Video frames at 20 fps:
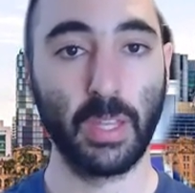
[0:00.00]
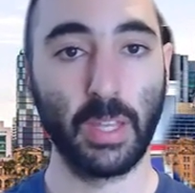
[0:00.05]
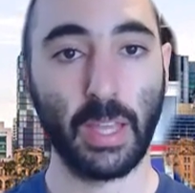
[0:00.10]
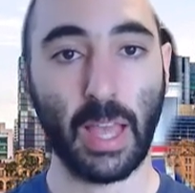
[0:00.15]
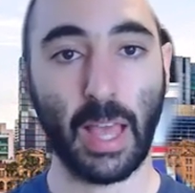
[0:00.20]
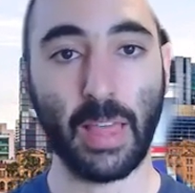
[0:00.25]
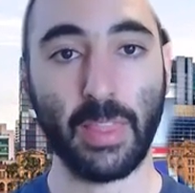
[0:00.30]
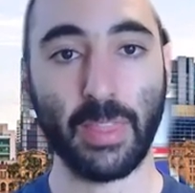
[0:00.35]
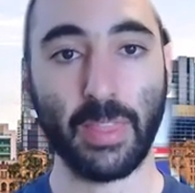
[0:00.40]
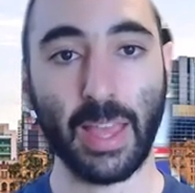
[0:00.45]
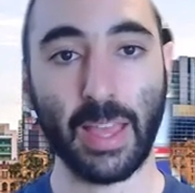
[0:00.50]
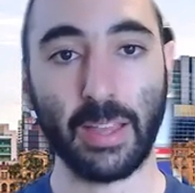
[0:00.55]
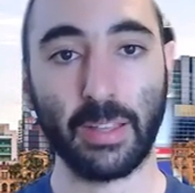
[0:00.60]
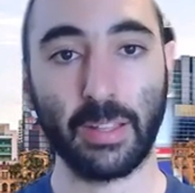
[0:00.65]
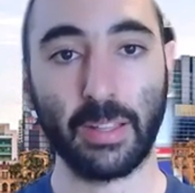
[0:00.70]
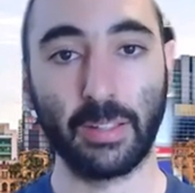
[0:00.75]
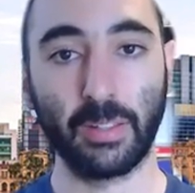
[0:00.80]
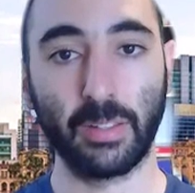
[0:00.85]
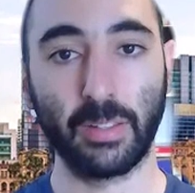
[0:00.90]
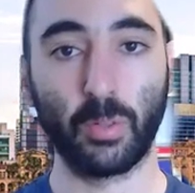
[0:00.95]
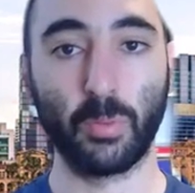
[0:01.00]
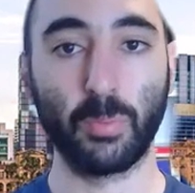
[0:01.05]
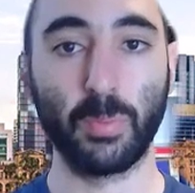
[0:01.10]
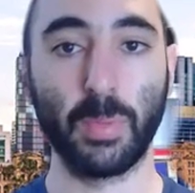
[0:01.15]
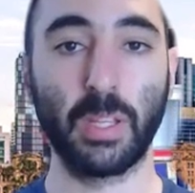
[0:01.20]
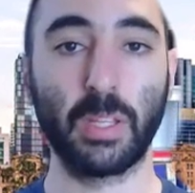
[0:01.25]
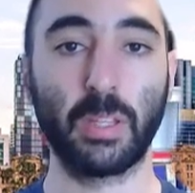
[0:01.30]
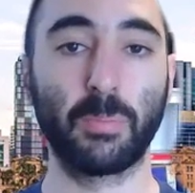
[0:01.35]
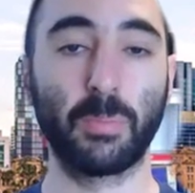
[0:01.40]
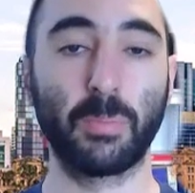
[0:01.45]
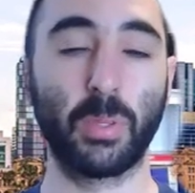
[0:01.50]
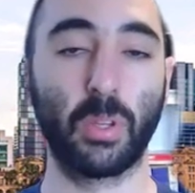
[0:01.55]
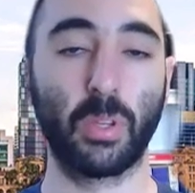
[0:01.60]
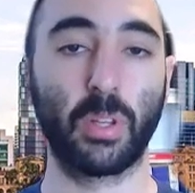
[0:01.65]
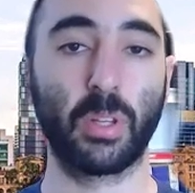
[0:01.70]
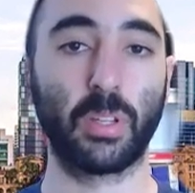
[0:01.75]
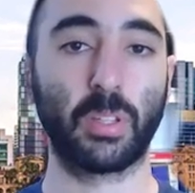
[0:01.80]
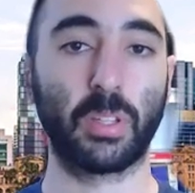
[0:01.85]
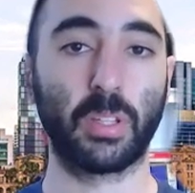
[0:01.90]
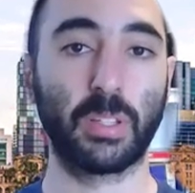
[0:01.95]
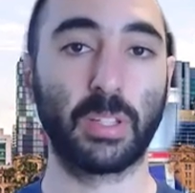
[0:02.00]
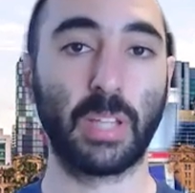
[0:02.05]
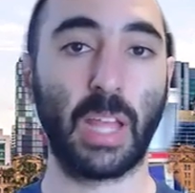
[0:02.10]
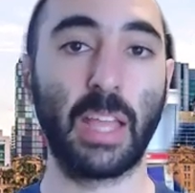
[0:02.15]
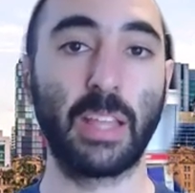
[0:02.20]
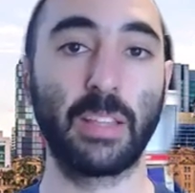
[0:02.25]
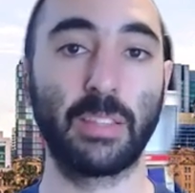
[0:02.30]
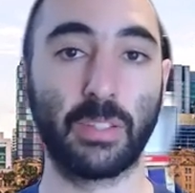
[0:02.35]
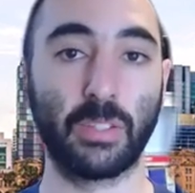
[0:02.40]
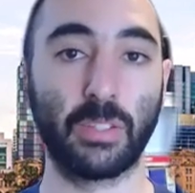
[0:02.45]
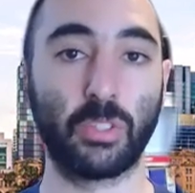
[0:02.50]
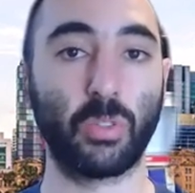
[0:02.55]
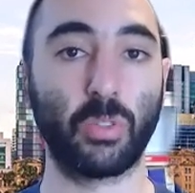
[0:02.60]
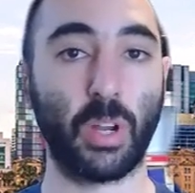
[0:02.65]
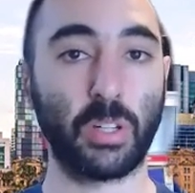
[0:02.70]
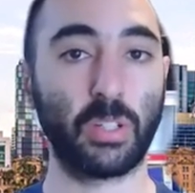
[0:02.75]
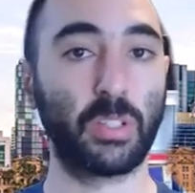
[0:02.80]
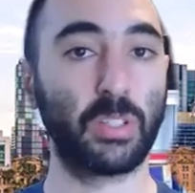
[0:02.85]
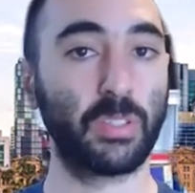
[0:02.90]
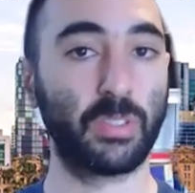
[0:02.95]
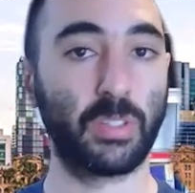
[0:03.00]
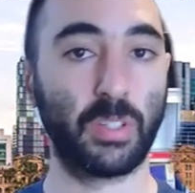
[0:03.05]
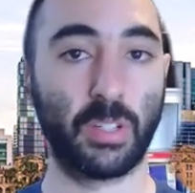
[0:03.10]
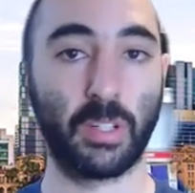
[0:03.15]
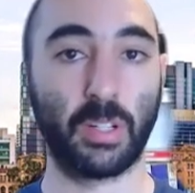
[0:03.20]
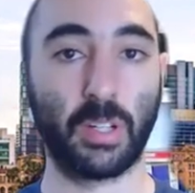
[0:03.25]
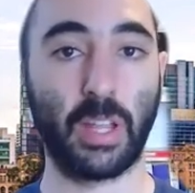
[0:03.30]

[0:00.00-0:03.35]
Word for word: And that little mini computer contains instructions in